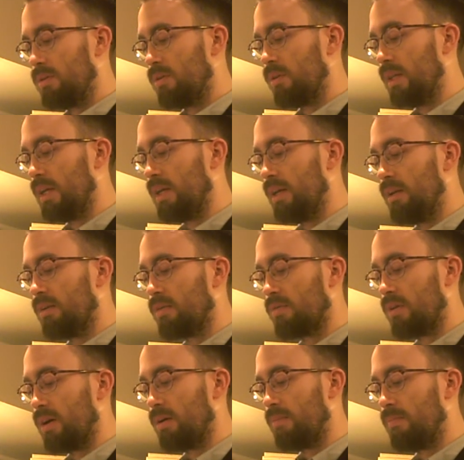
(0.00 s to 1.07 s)
Glean,
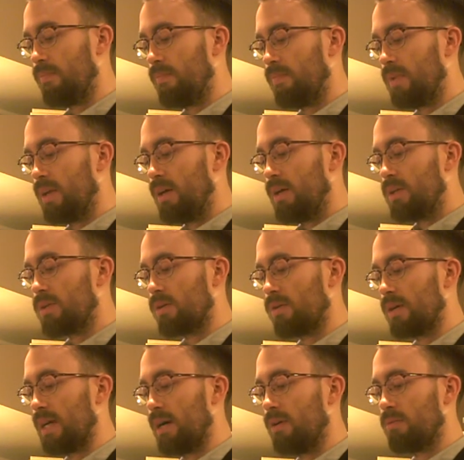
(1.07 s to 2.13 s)
thrum,
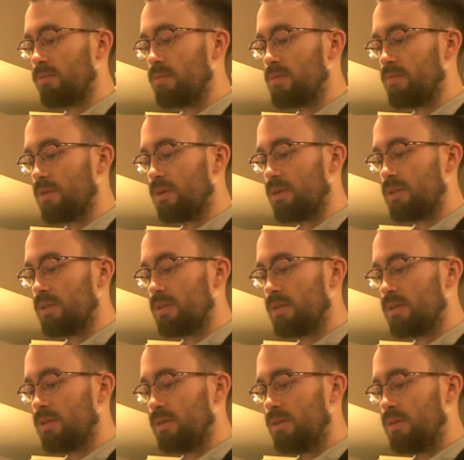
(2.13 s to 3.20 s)
turn out, reverse,
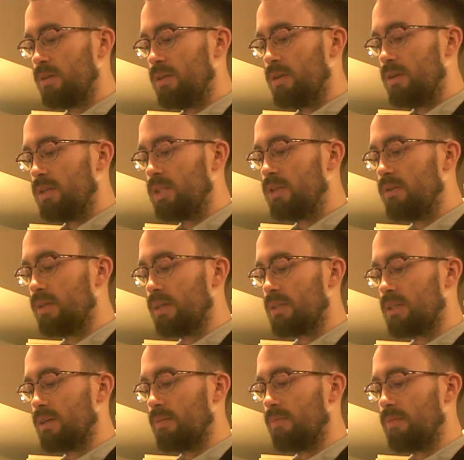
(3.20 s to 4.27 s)
shielding
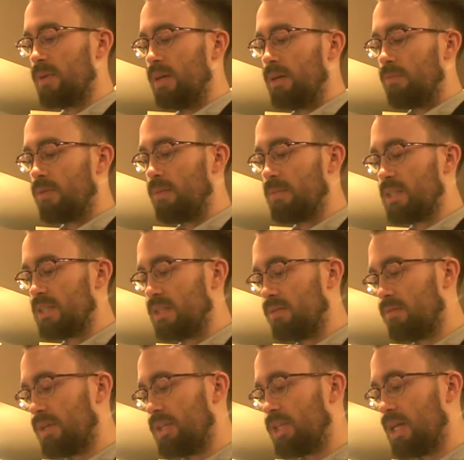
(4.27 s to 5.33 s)
some primacy
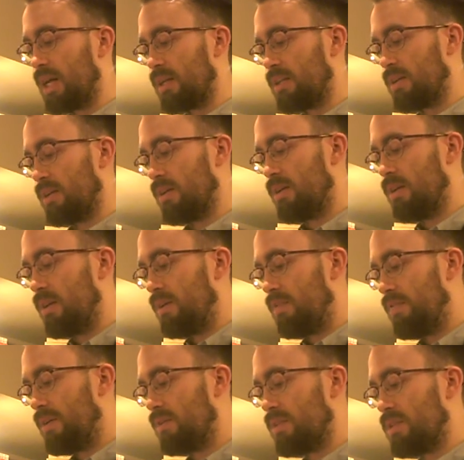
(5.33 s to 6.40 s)
rejected,
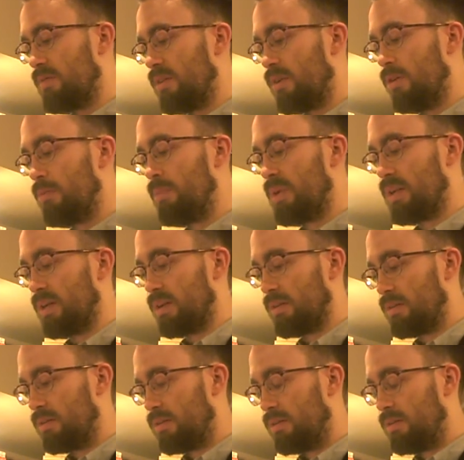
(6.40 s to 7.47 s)
fields of opening,
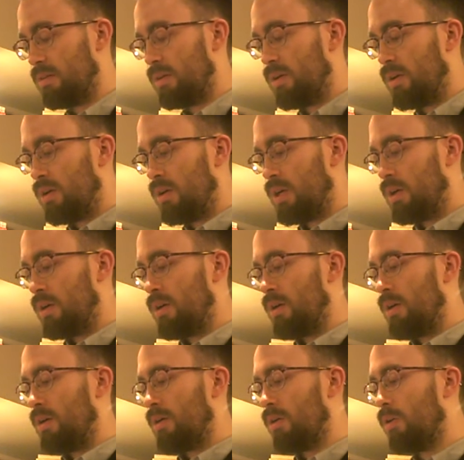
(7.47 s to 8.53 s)

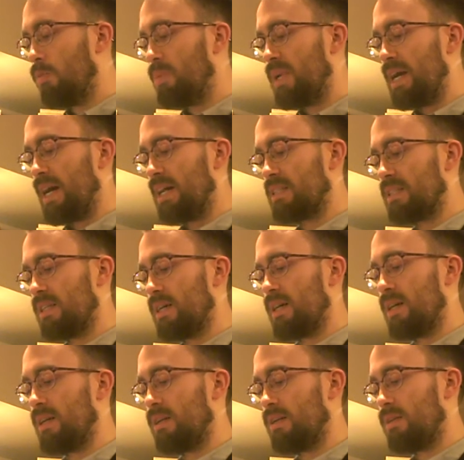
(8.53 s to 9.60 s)
open
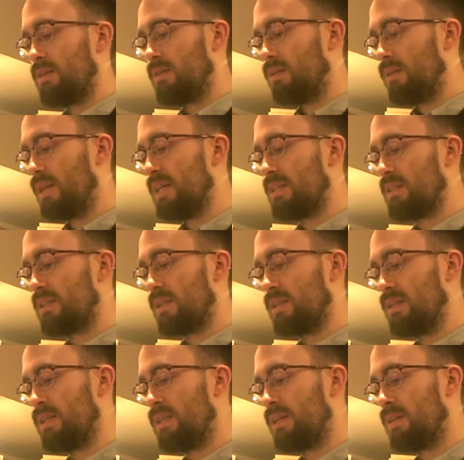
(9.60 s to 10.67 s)
asinine, lent
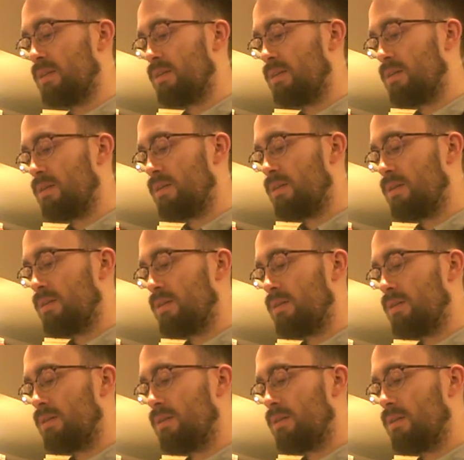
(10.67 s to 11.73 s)
solidity.
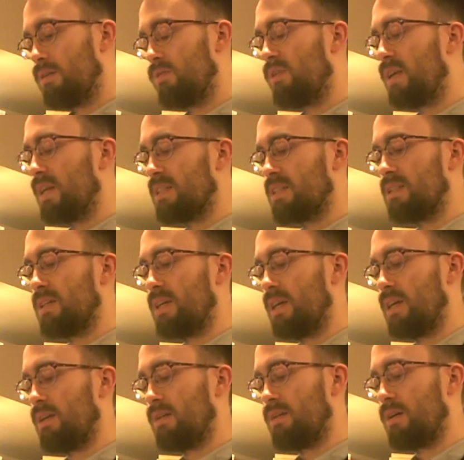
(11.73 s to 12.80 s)
Green as
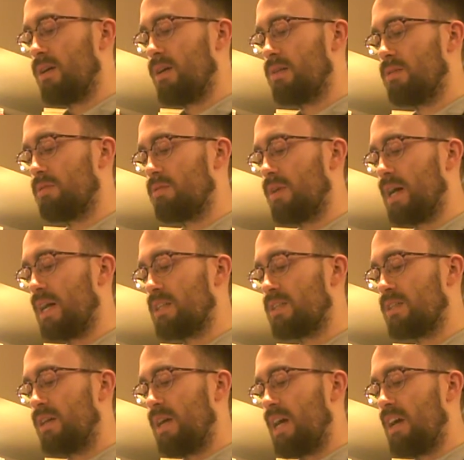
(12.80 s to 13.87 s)
indicate hollow grass,
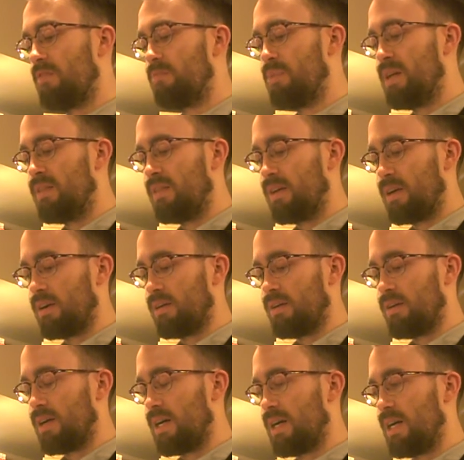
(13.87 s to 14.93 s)
have been there,
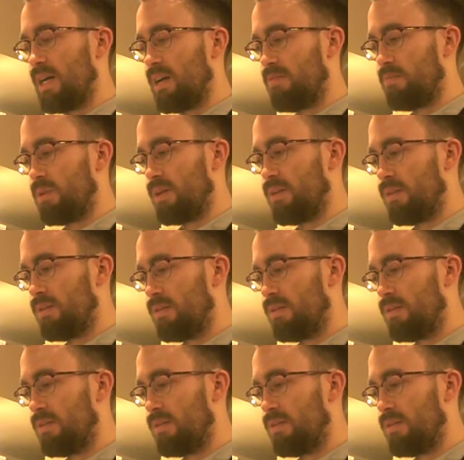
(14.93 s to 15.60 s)
I have been.